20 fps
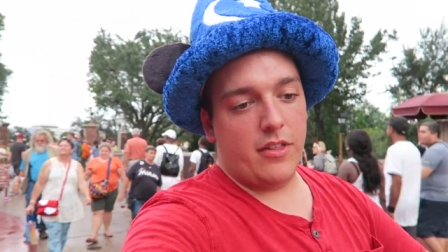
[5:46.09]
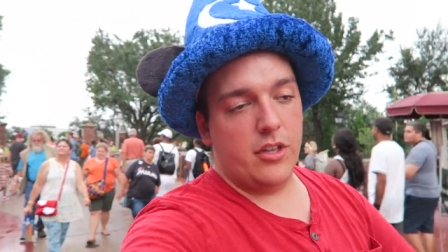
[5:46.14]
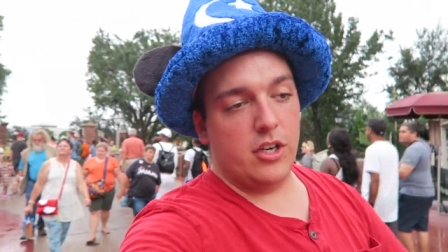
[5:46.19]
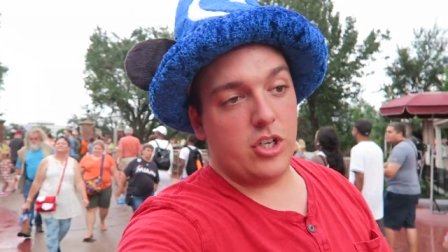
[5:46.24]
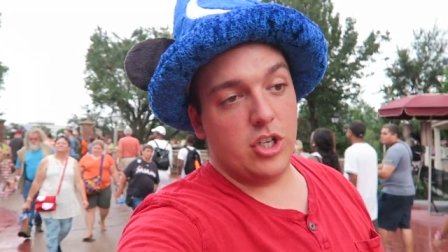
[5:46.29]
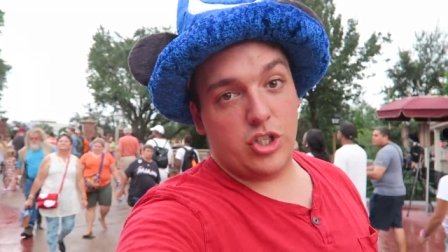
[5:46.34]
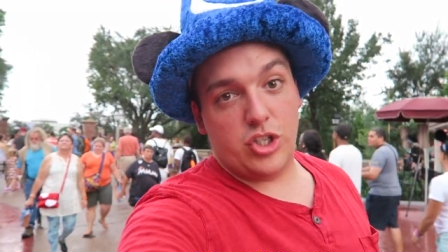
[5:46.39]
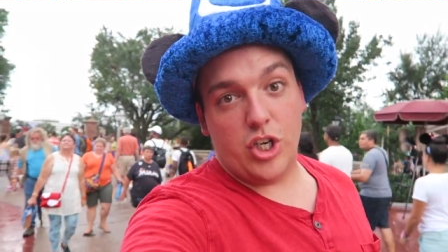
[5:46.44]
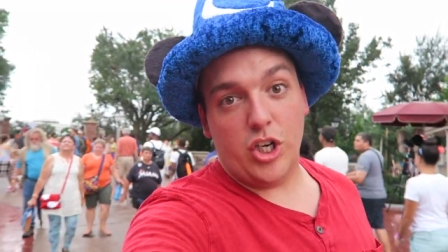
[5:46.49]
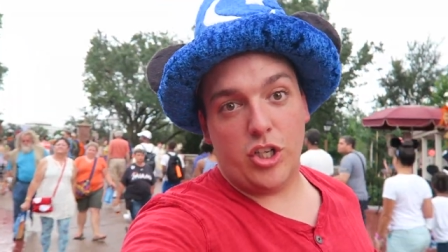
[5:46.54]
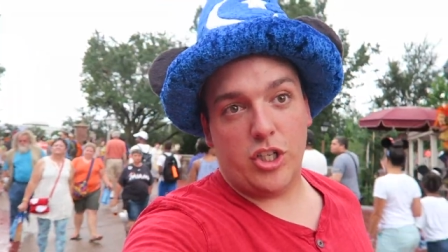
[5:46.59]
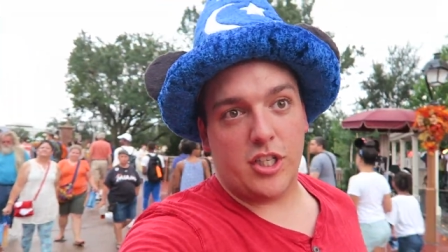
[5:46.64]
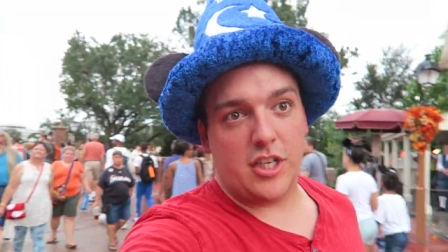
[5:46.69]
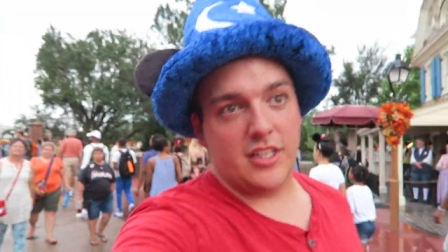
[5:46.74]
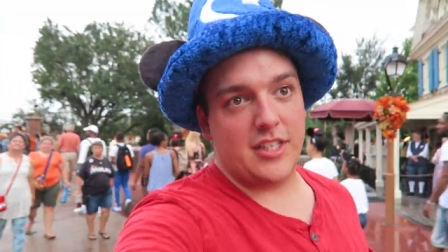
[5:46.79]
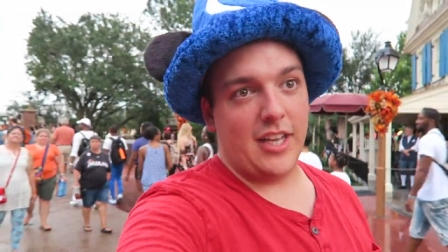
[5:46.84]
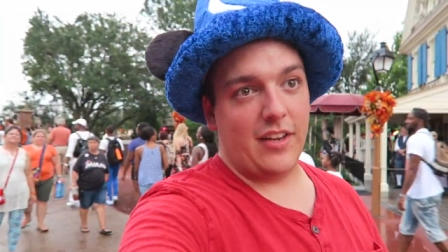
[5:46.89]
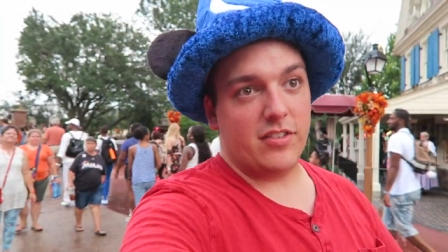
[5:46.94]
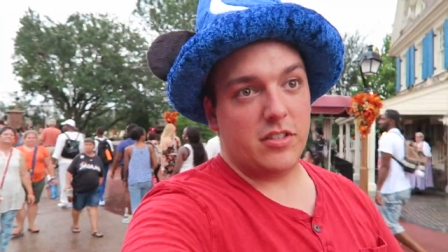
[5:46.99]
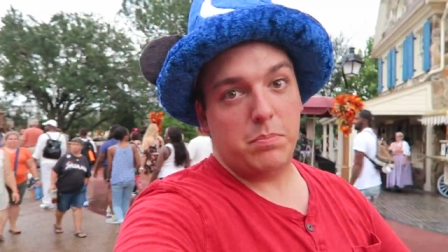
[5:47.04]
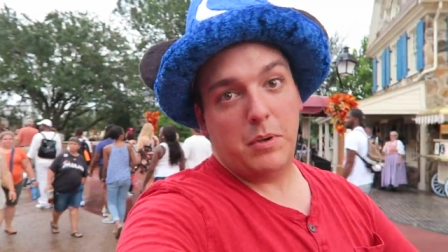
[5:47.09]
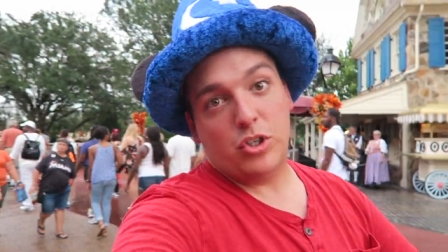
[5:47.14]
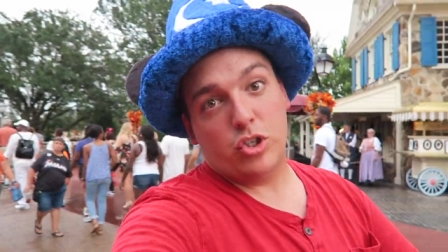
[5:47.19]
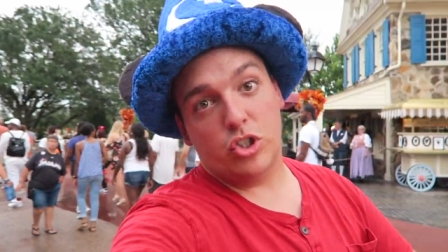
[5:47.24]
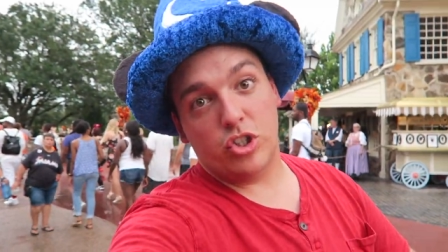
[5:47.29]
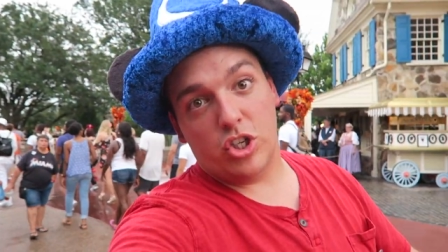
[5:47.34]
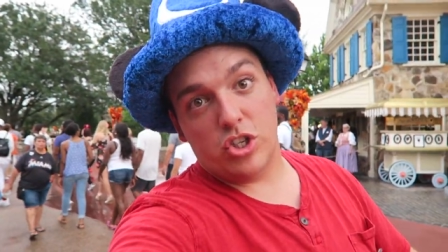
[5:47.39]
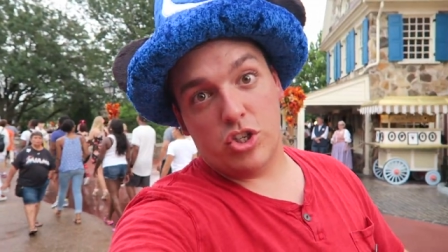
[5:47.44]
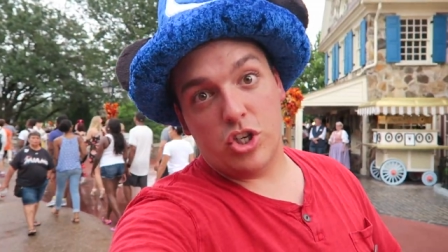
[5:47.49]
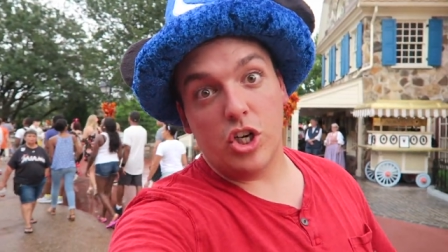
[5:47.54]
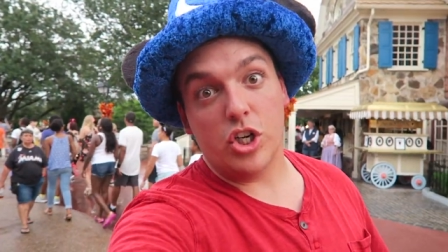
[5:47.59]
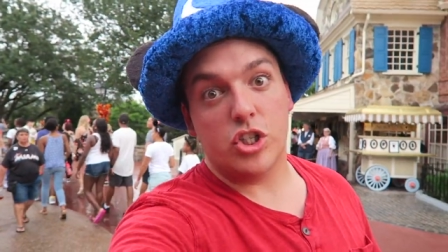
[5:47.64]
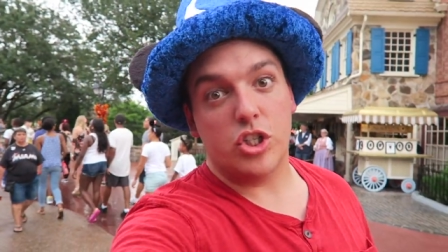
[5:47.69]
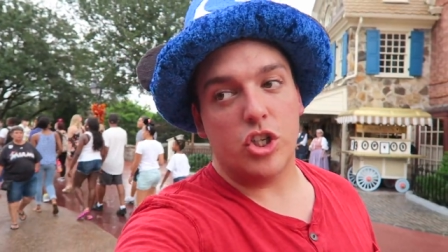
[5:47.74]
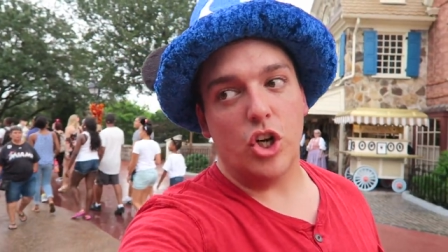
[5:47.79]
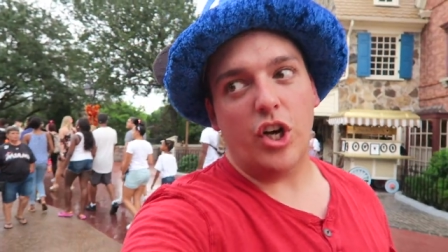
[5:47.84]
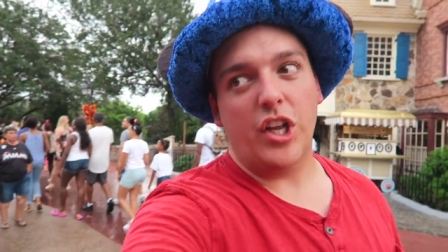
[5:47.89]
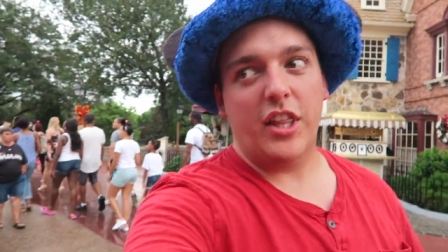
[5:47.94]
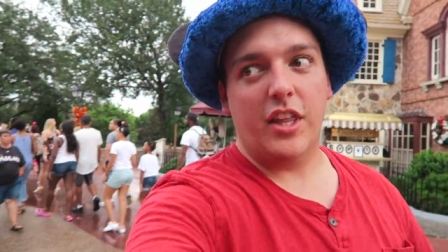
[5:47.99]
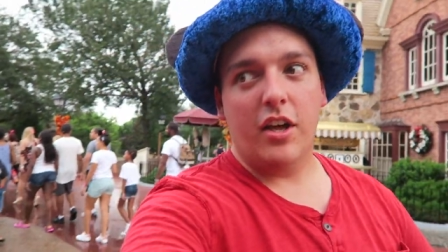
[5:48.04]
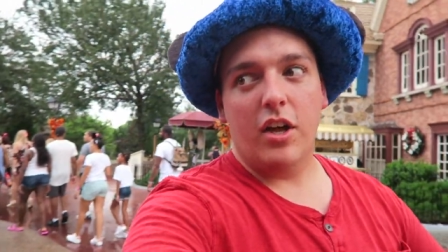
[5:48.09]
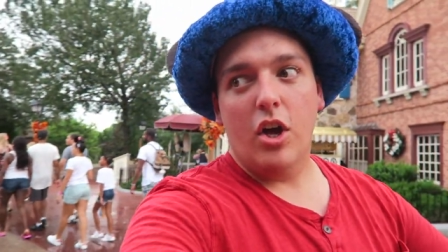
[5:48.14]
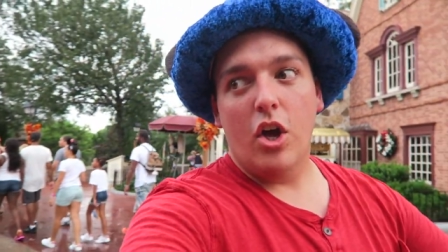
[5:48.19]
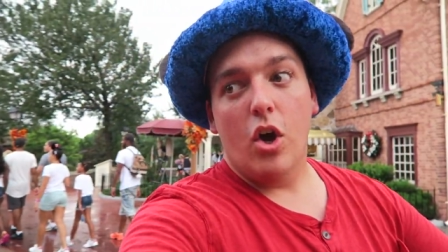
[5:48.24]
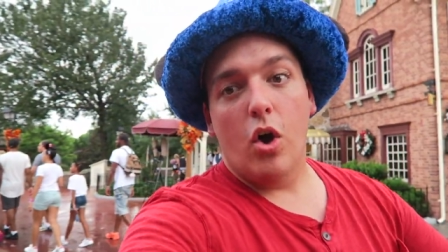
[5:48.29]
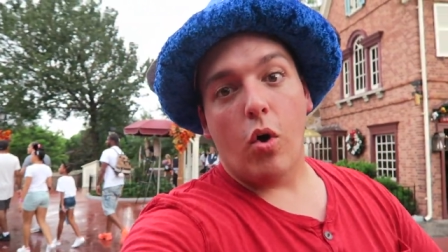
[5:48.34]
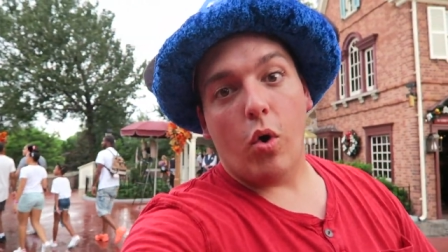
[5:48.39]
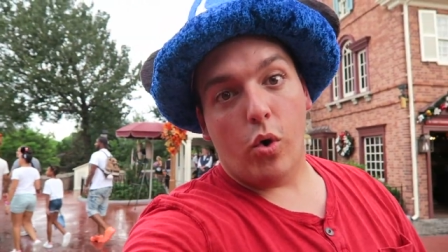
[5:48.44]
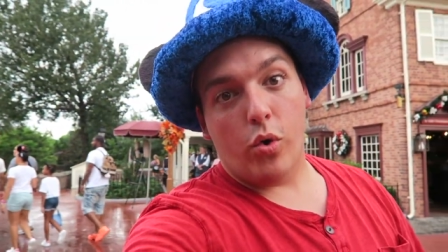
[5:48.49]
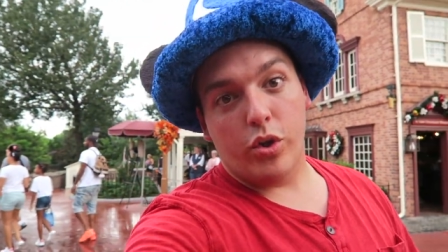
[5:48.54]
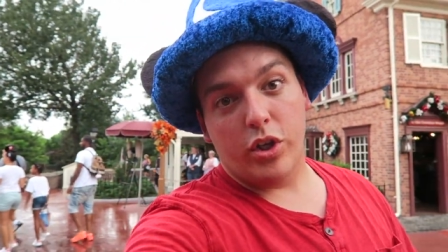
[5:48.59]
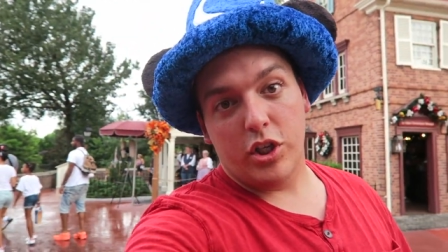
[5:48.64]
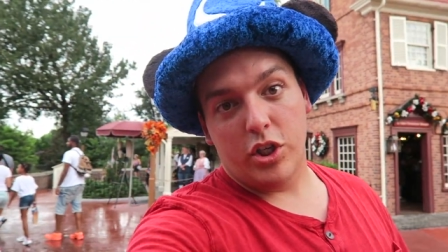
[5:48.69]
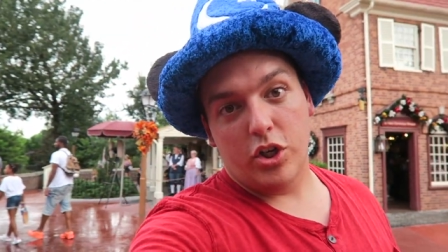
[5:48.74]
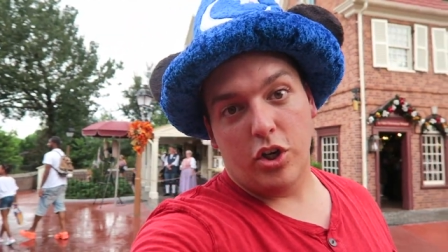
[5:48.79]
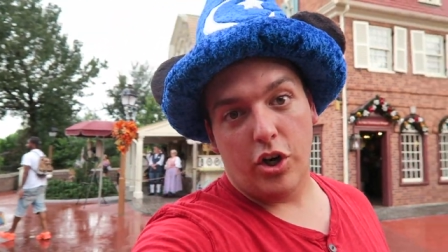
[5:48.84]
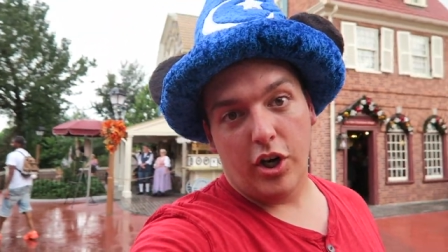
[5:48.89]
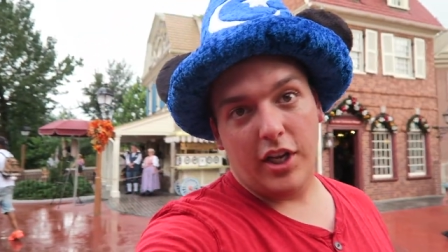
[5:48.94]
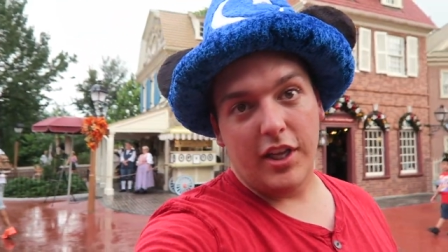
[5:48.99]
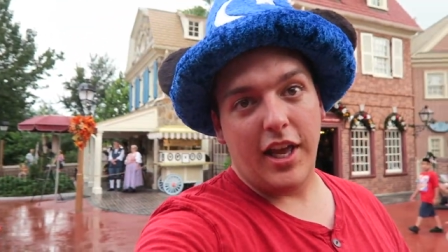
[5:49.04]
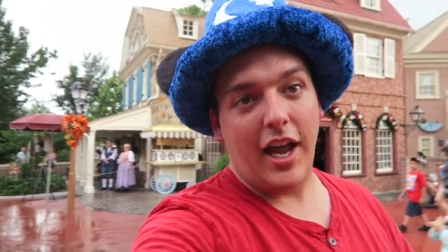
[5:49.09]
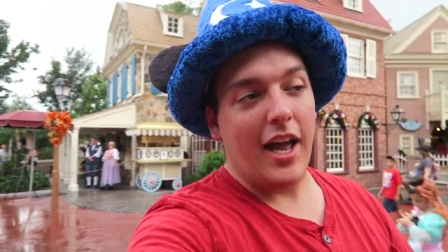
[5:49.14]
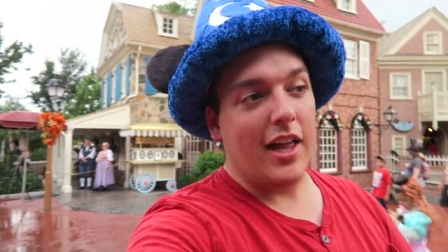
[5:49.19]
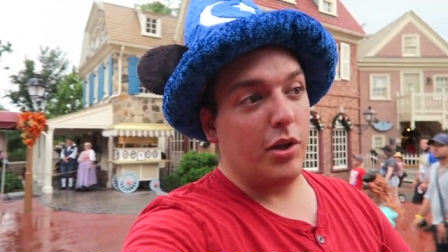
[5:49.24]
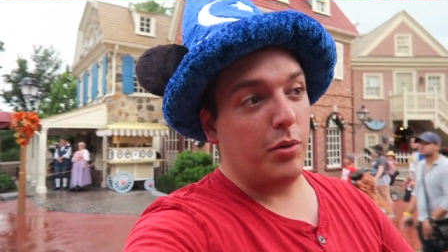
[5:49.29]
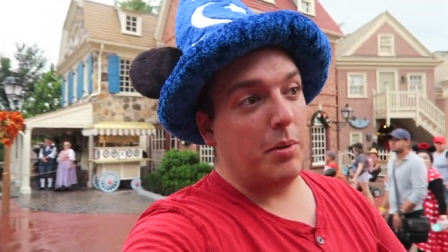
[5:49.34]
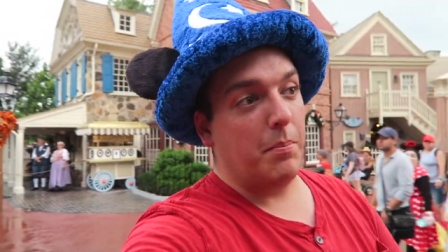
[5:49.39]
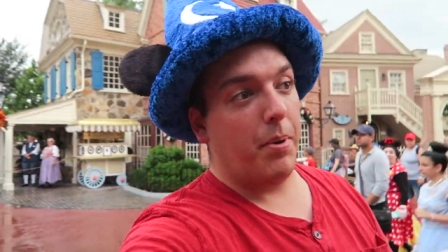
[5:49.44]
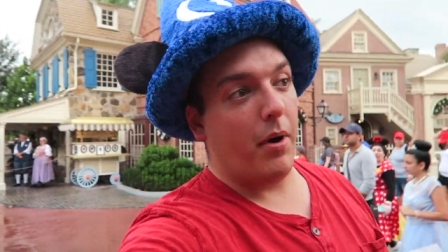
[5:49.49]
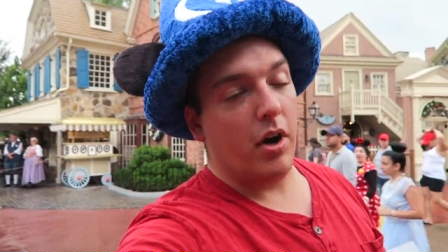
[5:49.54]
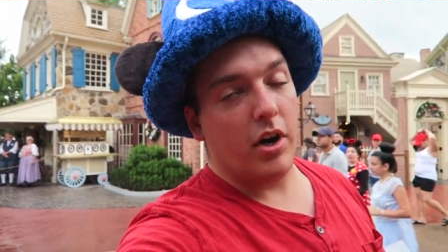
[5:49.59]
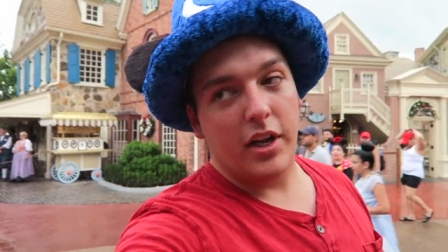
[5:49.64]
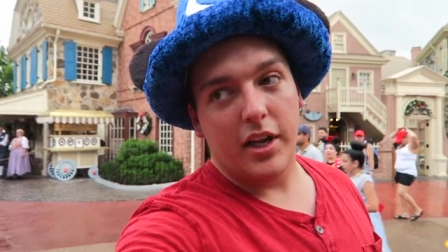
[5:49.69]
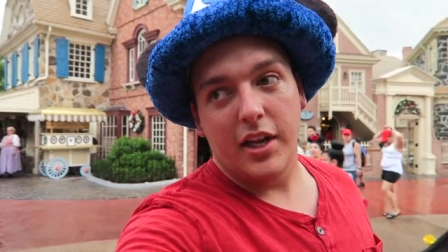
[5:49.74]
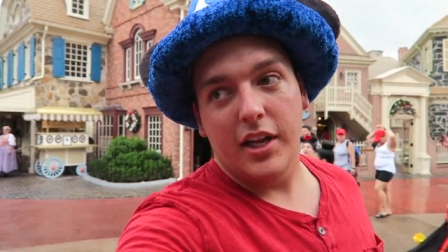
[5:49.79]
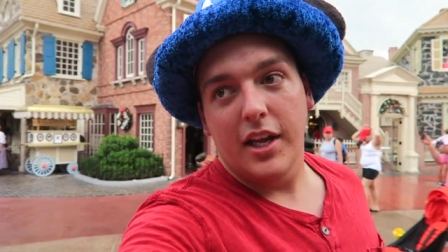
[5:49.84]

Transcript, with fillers: the desserts, because they have special desserts during the only during the Halloween party.